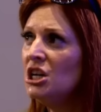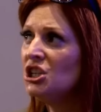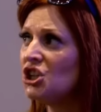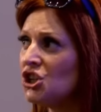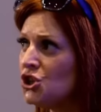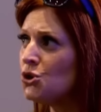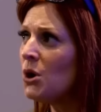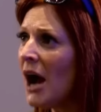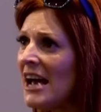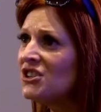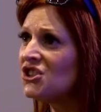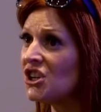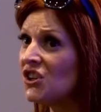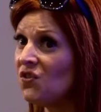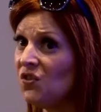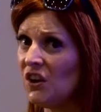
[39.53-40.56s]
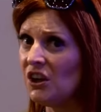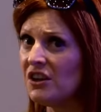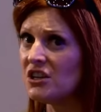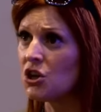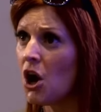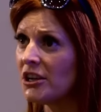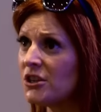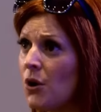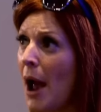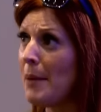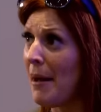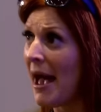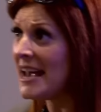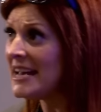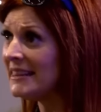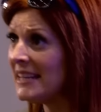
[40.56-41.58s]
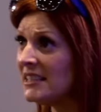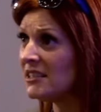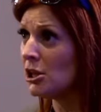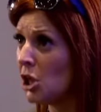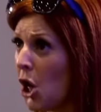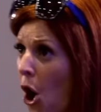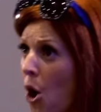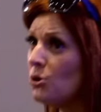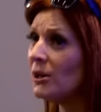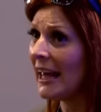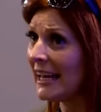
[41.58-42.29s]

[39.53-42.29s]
Did you guys just feel this also? Am I in this alone?